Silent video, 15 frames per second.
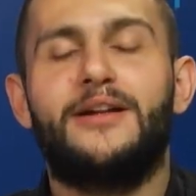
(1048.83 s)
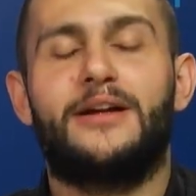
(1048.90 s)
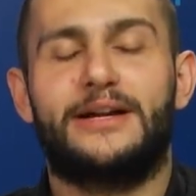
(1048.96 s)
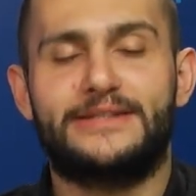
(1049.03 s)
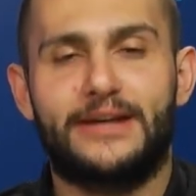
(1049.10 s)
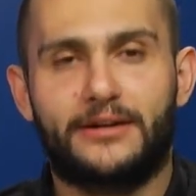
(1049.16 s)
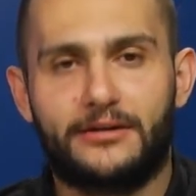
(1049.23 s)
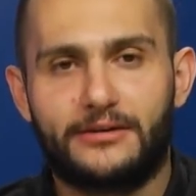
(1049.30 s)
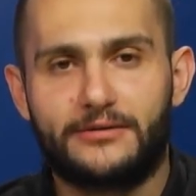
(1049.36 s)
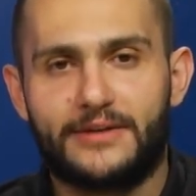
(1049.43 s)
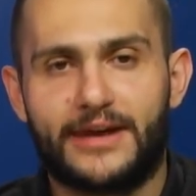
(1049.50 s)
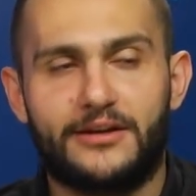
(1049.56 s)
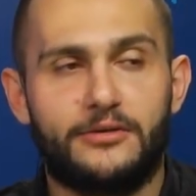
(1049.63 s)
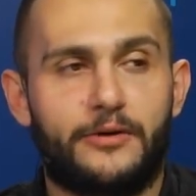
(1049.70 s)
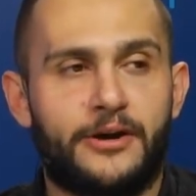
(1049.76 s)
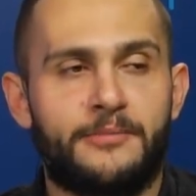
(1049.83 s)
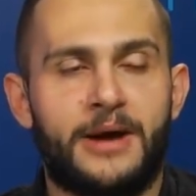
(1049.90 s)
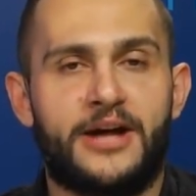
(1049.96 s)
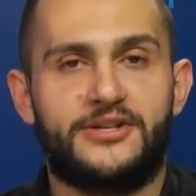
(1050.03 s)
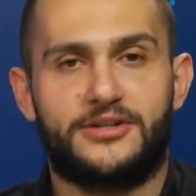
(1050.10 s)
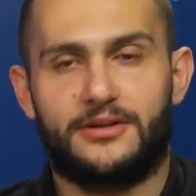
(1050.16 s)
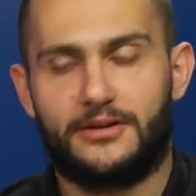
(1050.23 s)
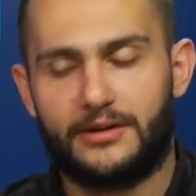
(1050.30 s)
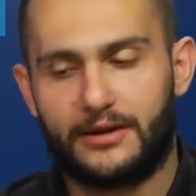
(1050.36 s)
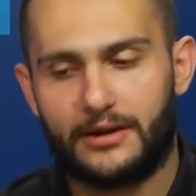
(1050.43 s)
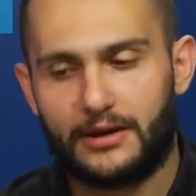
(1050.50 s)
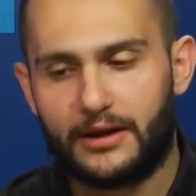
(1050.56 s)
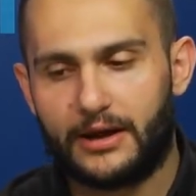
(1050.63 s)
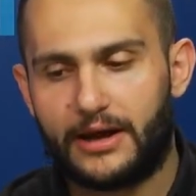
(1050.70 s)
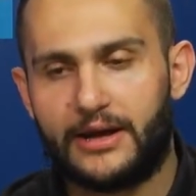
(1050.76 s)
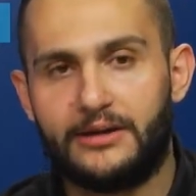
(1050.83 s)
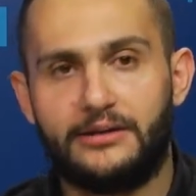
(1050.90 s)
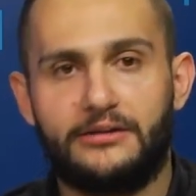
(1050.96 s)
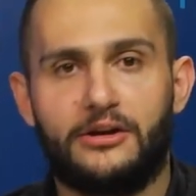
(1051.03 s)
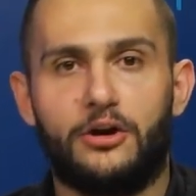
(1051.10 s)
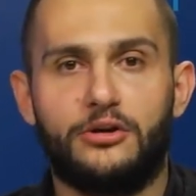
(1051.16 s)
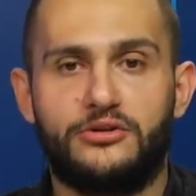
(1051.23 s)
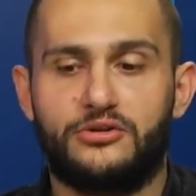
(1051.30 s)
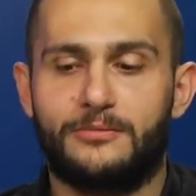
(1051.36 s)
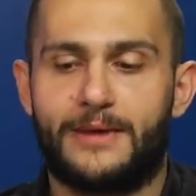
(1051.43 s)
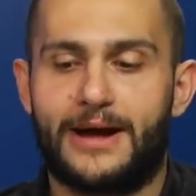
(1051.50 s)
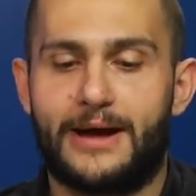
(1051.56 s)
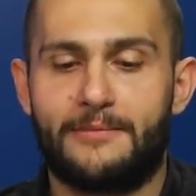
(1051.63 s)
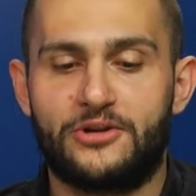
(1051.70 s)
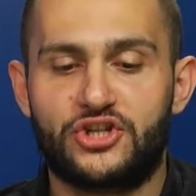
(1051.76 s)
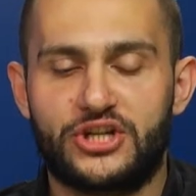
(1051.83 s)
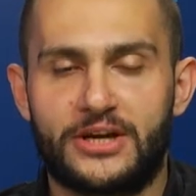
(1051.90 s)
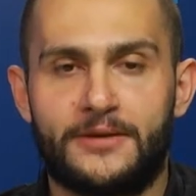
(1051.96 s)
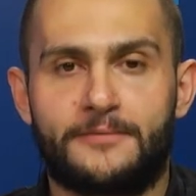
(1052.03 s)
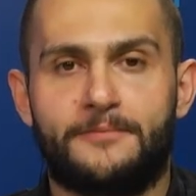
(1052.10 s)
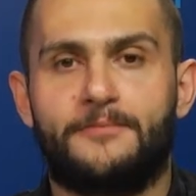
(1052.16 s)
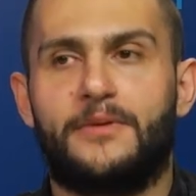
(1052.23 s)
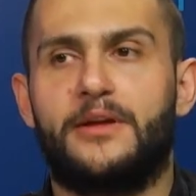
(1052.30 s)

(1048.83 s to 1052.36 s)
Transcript: I say, thank you very much. I go to my machine.